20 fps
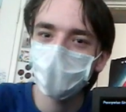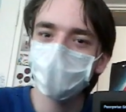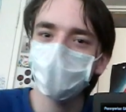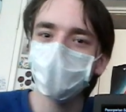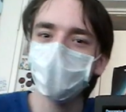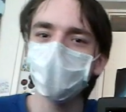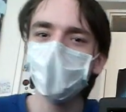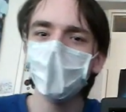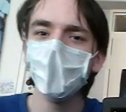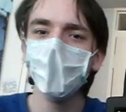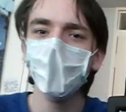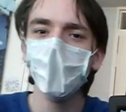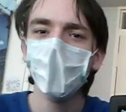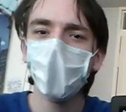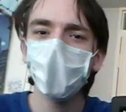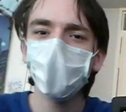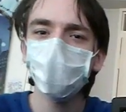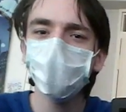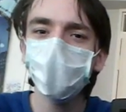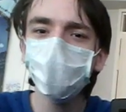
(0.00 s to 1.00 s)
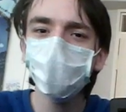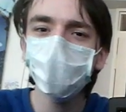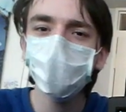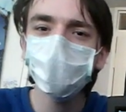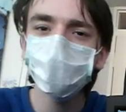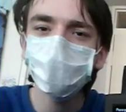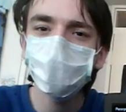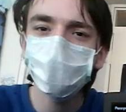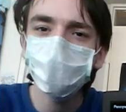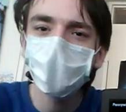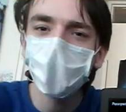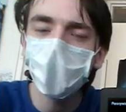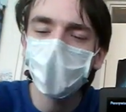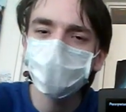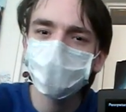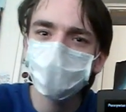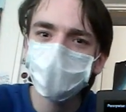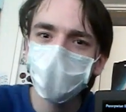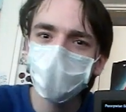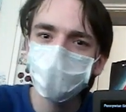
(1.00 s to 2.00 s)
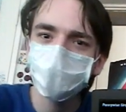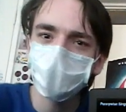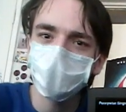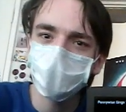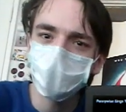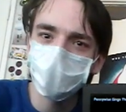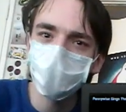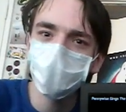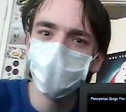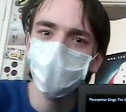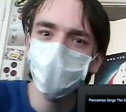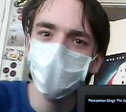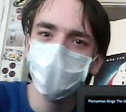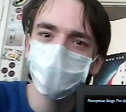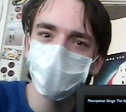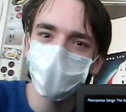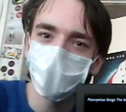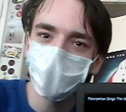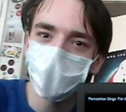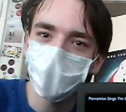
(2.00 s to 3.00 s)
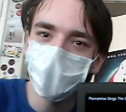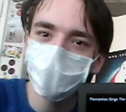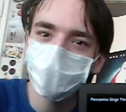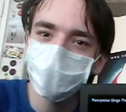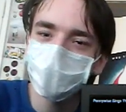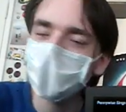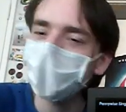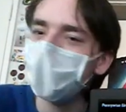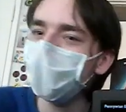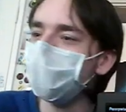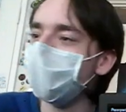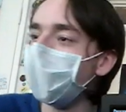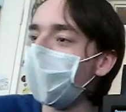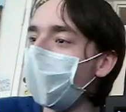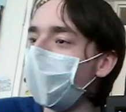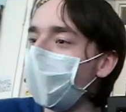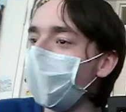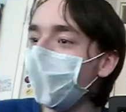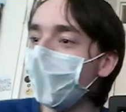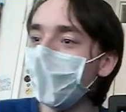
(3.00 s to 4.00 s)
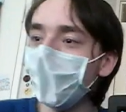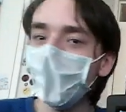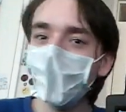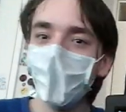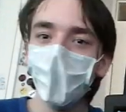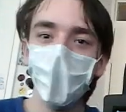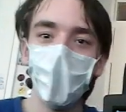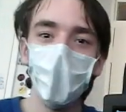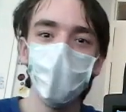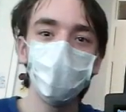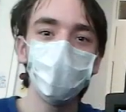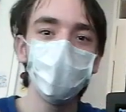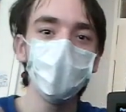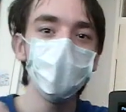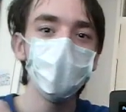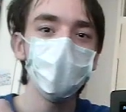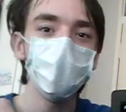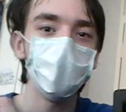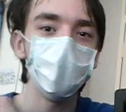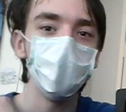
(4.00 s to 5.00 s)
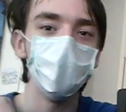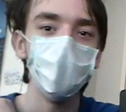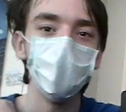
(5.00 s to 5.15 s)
one thing? I remember when It Chapter 2 was released and every